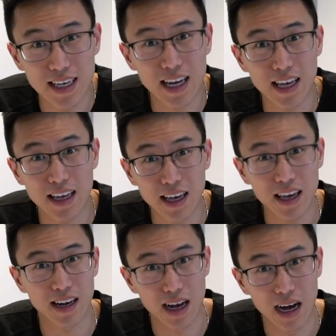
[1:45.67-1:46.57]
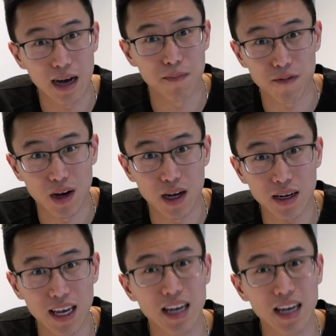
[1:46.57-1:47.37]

getting hit up front?